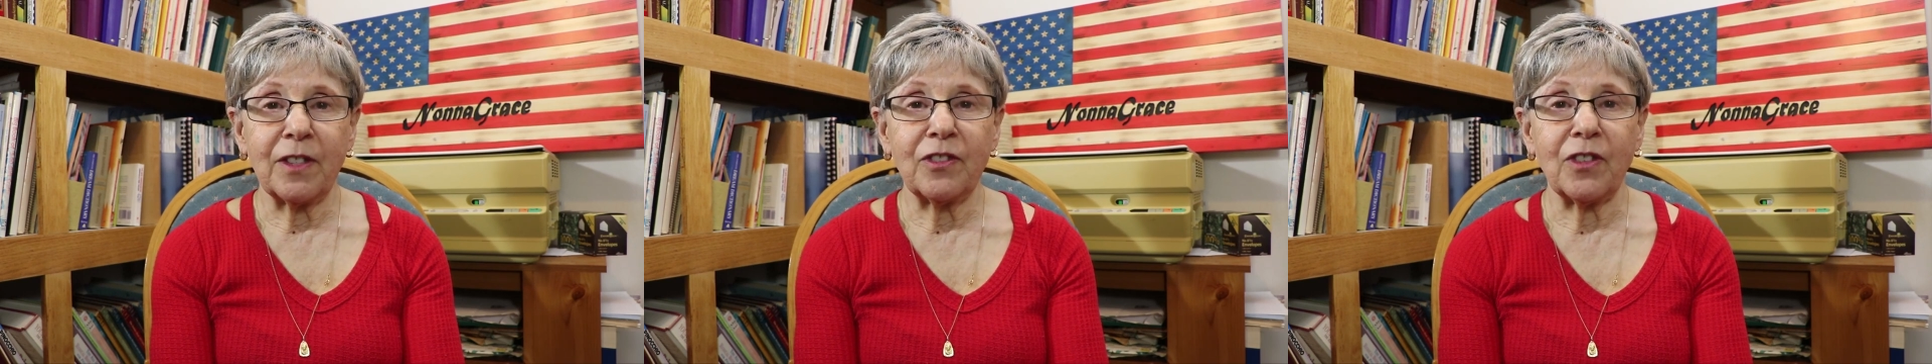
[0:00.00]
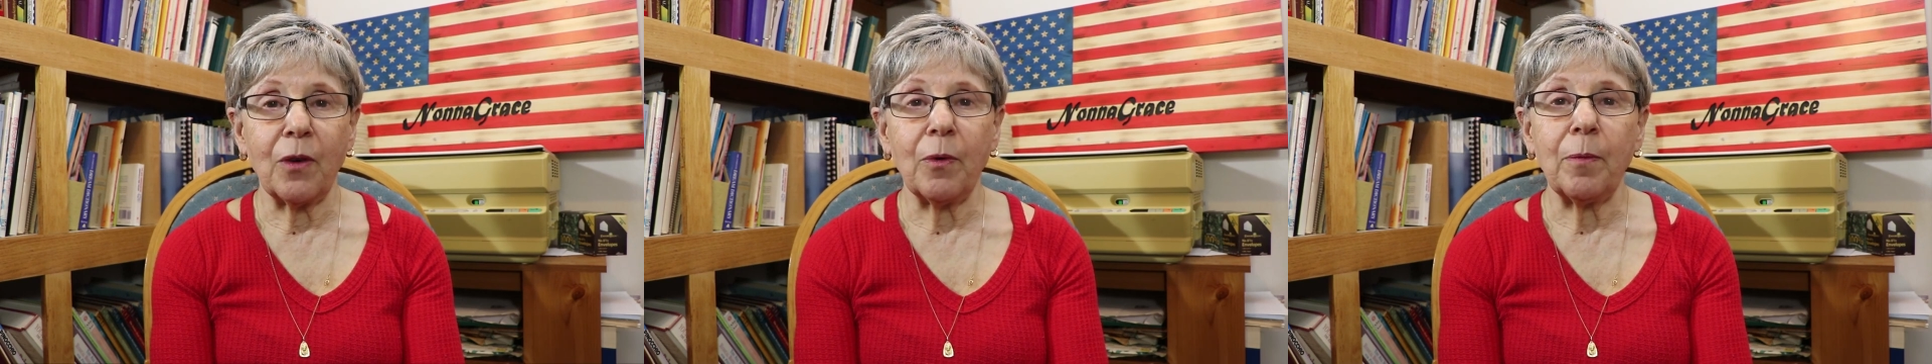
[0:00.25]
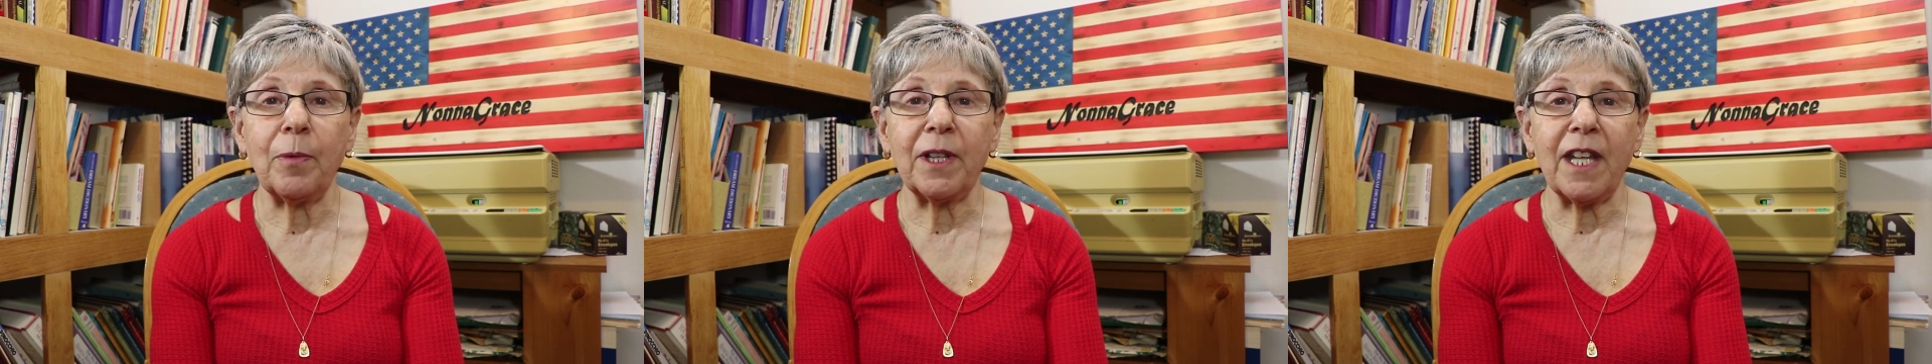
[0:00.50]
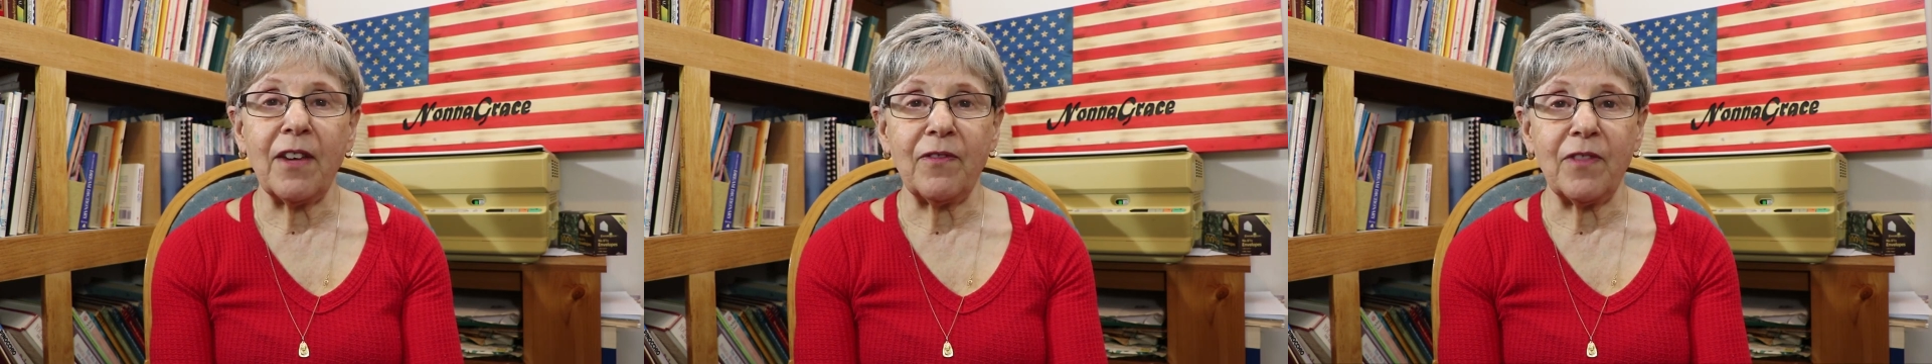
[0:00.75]
So we'll
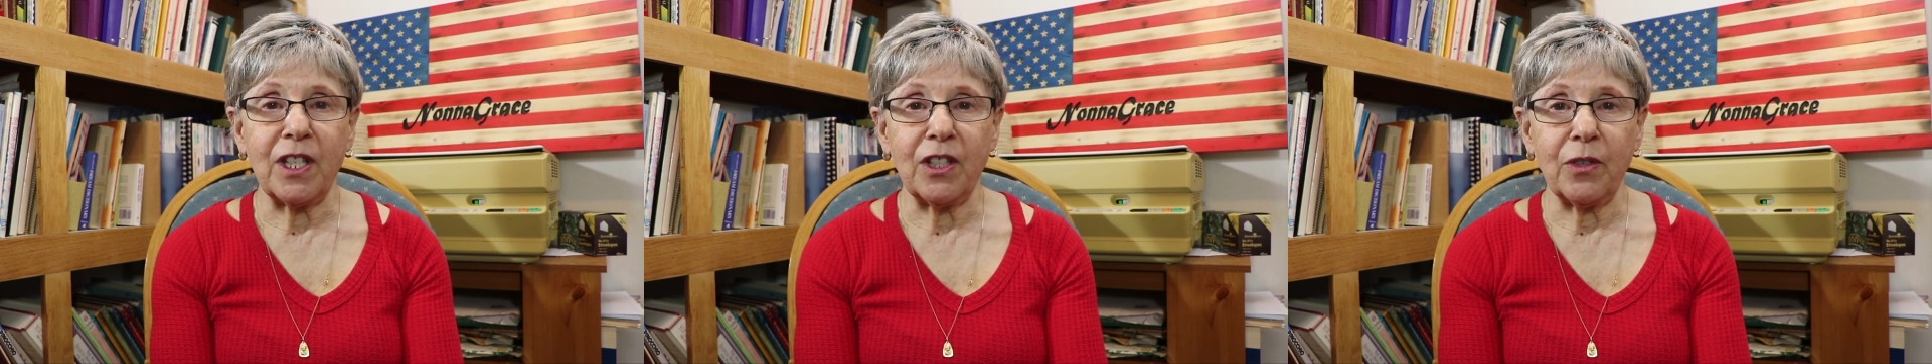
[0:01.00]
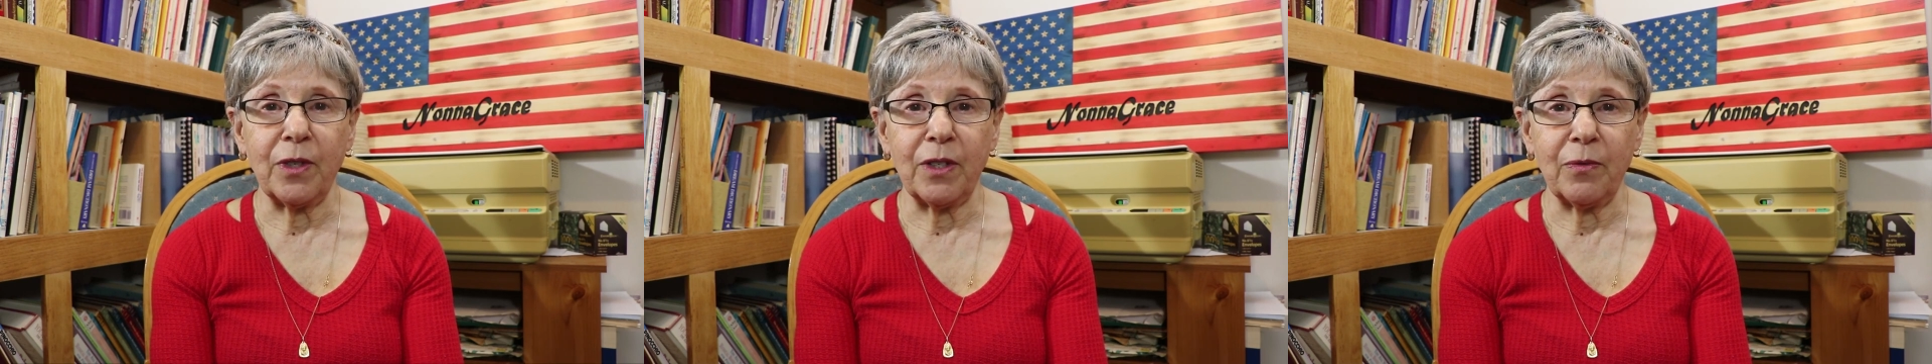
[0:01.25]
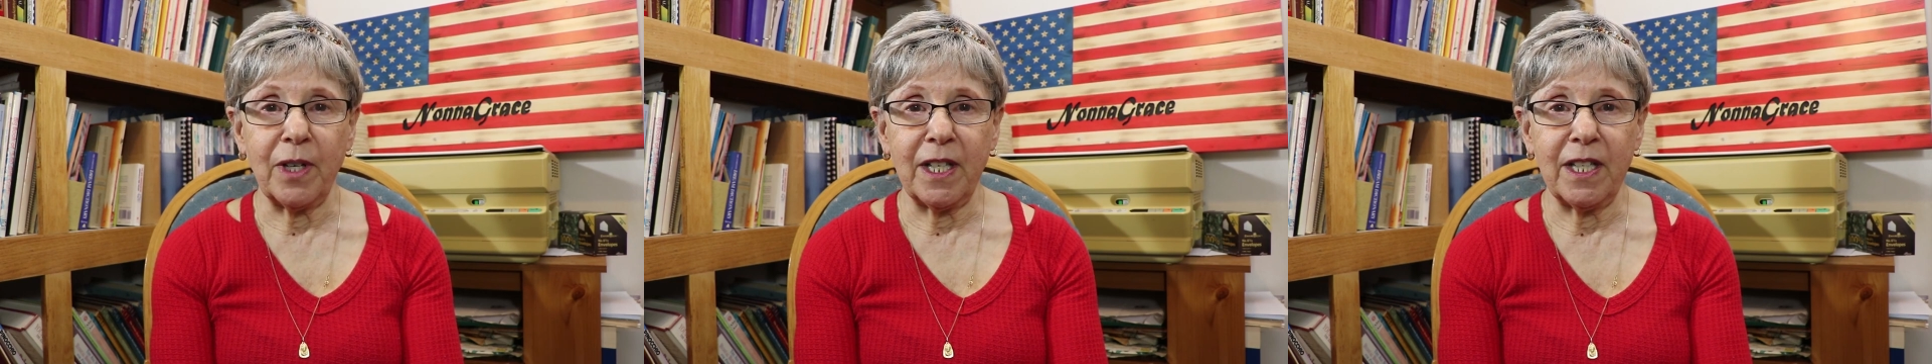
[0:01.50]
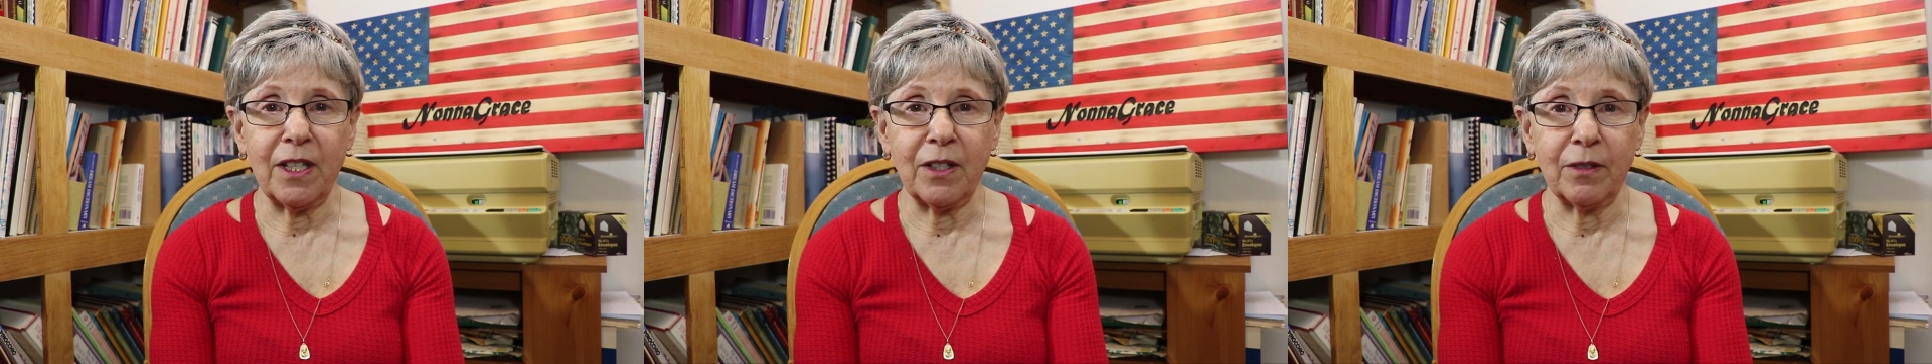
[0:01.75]
put that video in
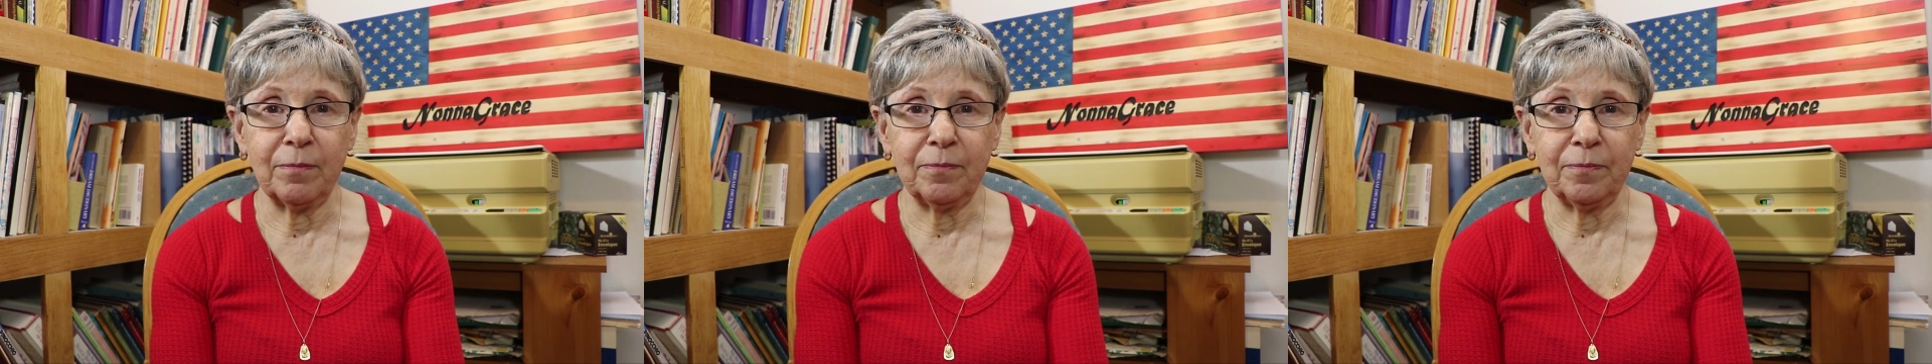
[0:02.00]
right here.